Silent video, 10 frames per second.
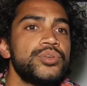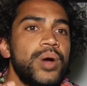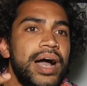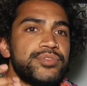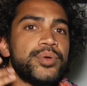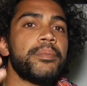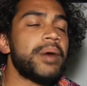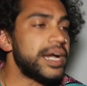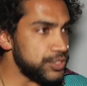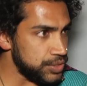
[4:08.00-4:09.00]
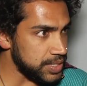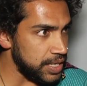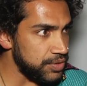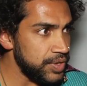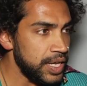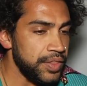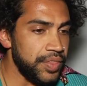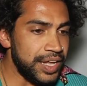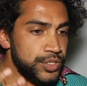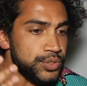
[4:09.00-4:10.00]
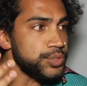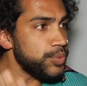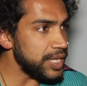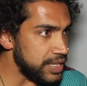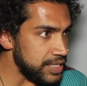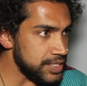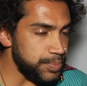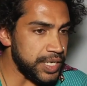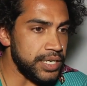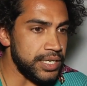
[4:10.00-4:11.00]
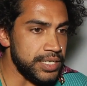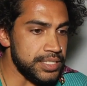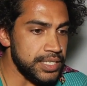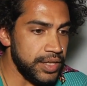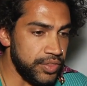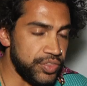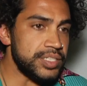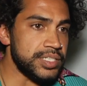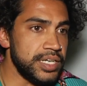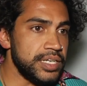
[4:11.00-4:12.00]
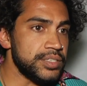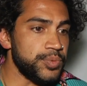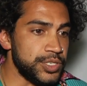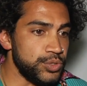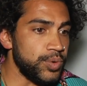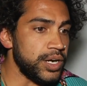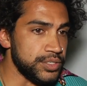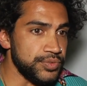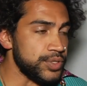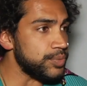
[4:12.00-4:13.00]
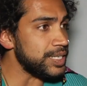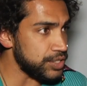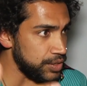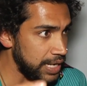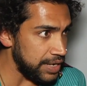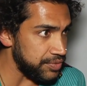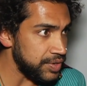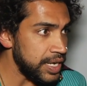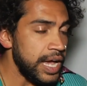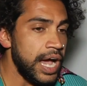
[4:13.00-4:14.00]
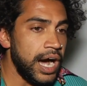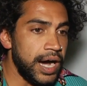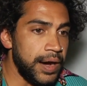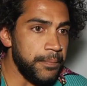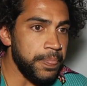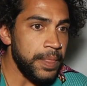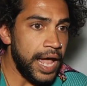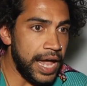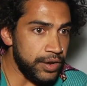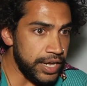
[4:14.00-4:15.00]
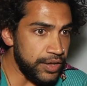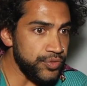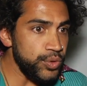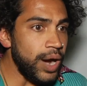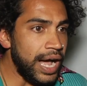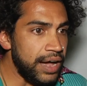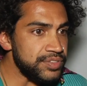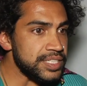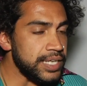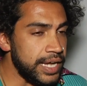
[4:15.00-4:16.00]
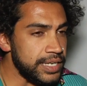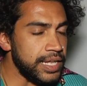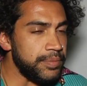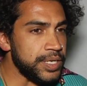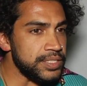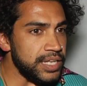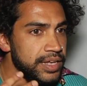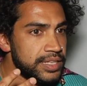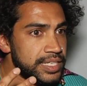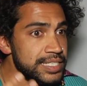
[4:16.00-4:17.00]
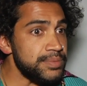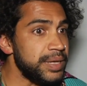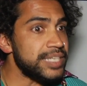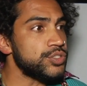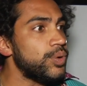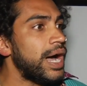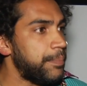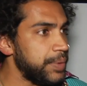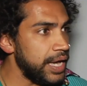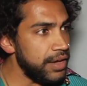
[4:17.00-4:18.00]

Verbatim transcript: You have to remind yourself that you're doing this because this is what you want to do for the rest of your life. And if you have decided that, because this makes you happy.